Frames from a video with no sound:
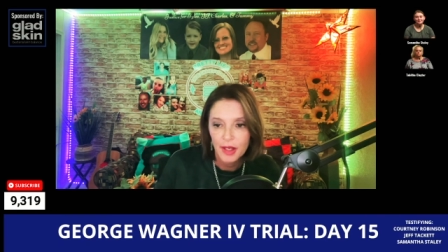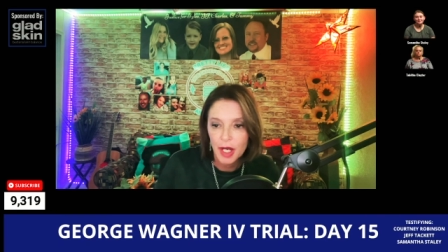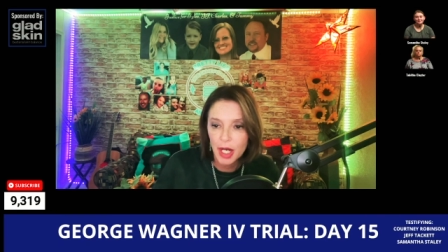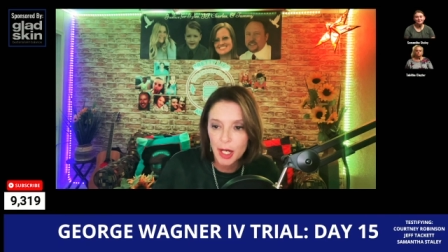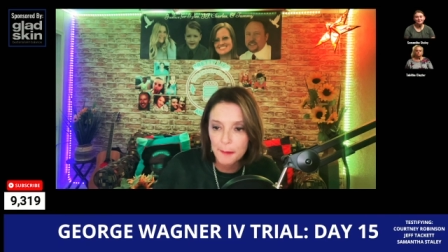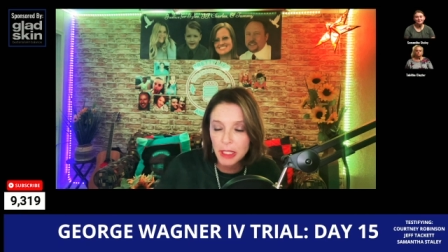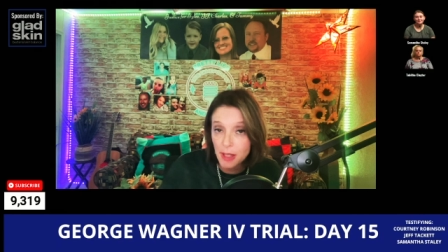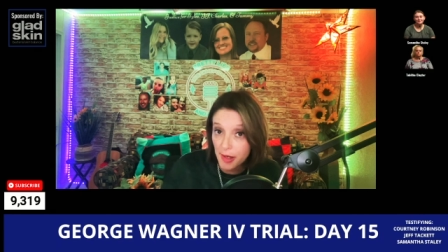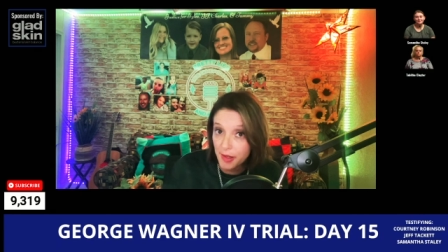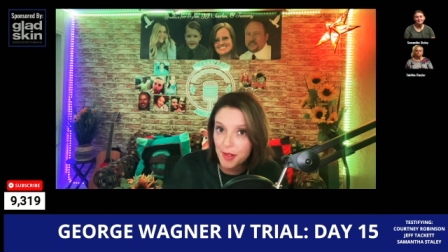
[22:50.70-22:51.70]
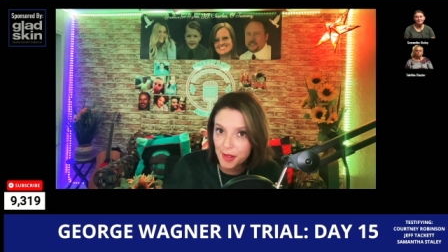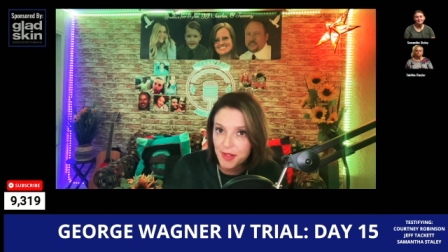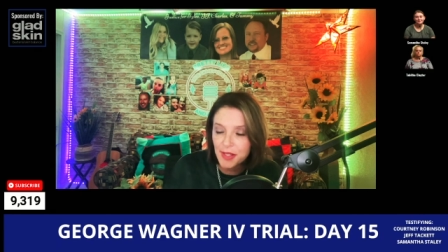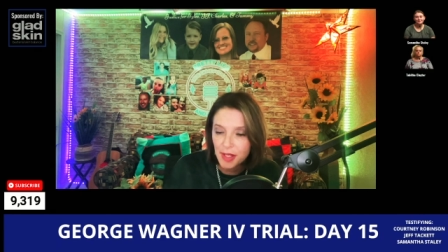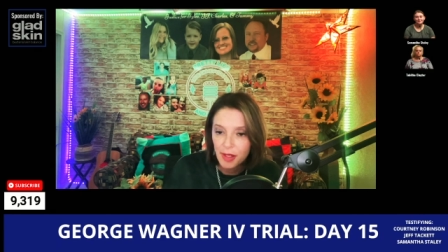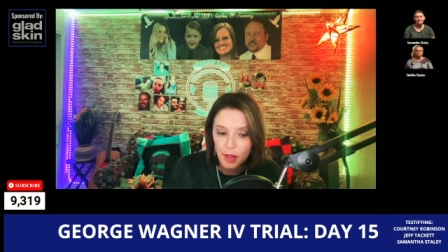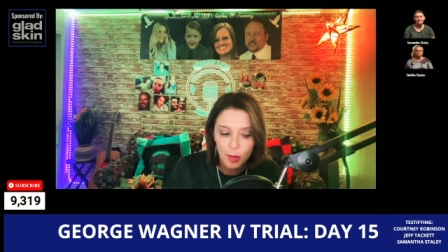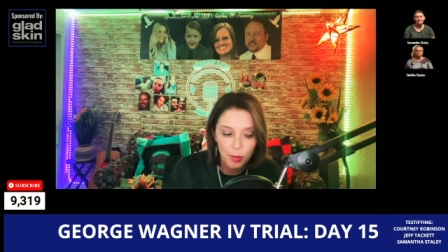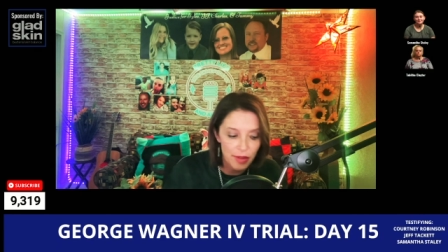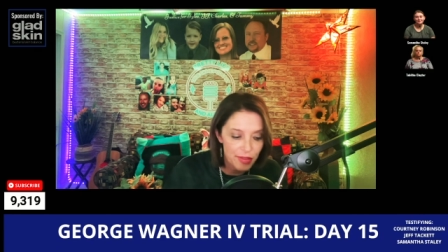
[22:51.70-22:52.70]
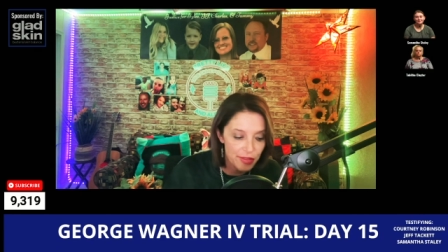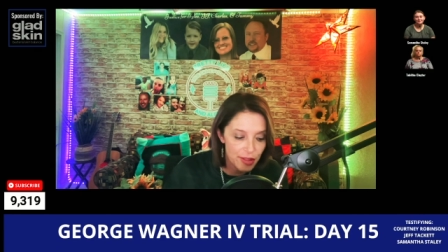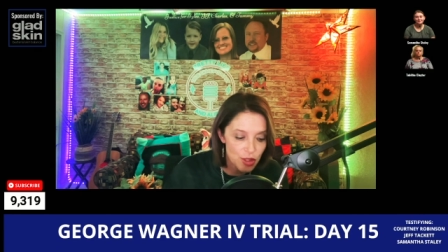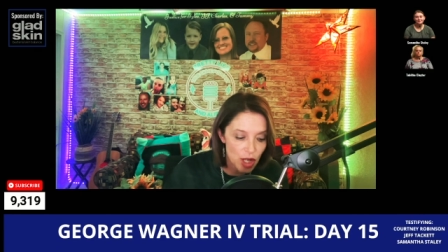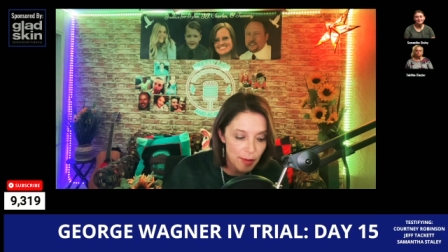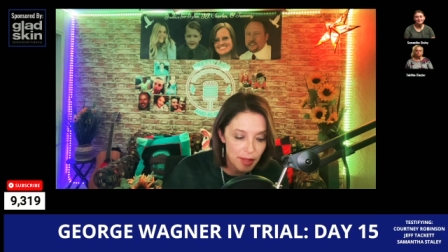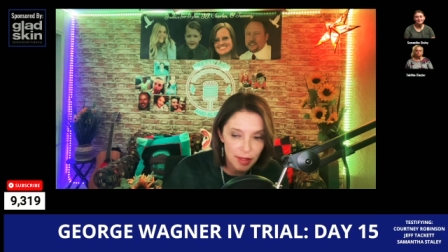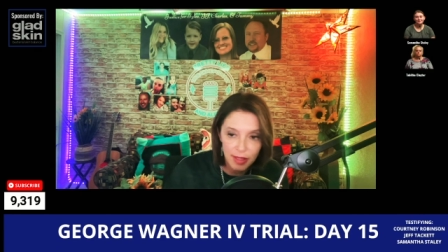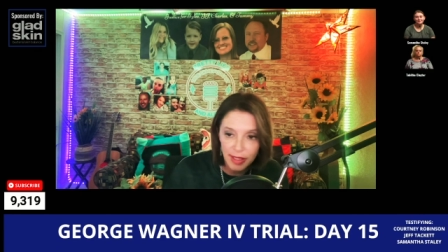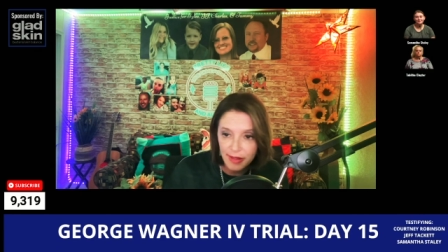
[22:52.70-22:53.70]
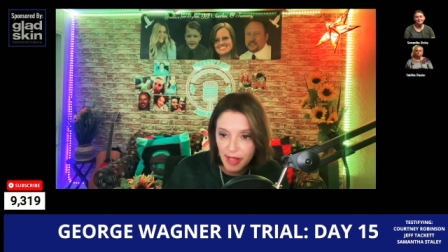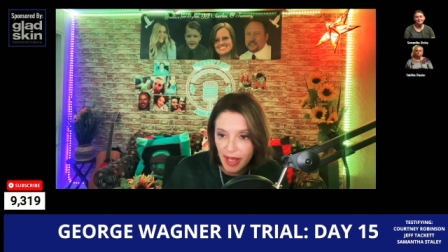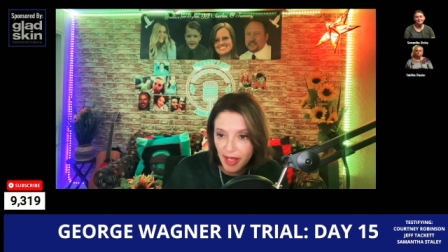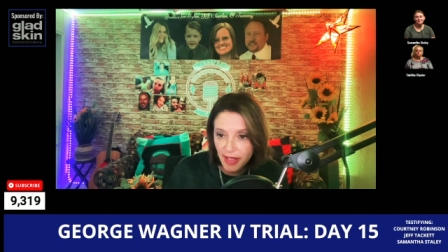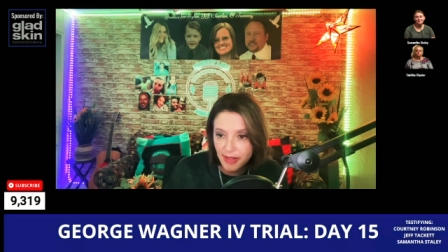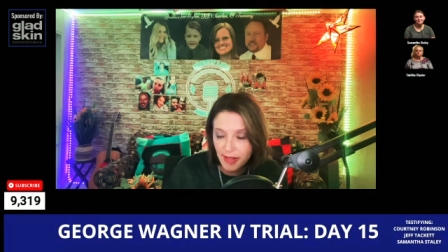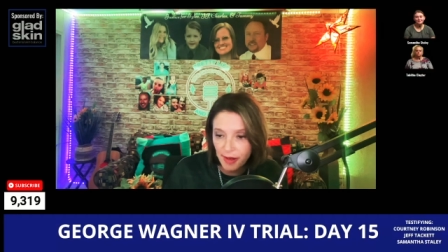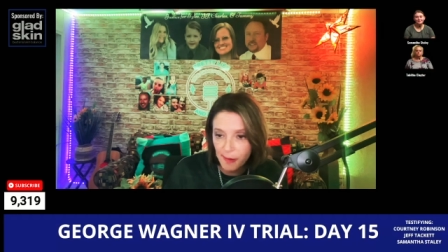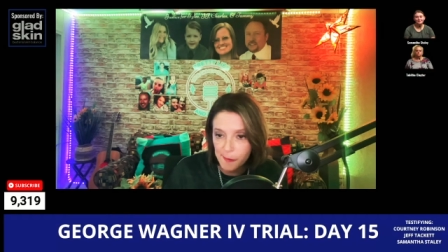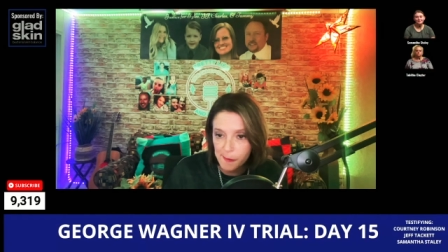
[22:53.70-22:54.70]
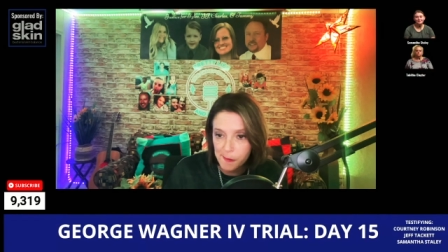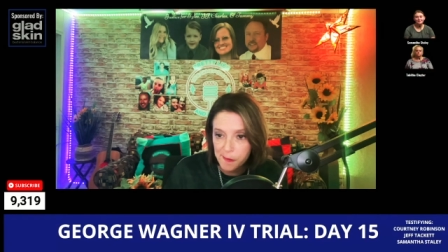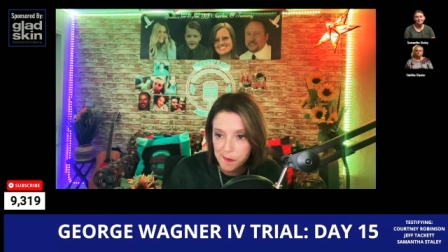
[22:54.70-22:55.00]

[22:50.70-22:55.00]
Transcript: um, a lot of hurt with the trauma that um,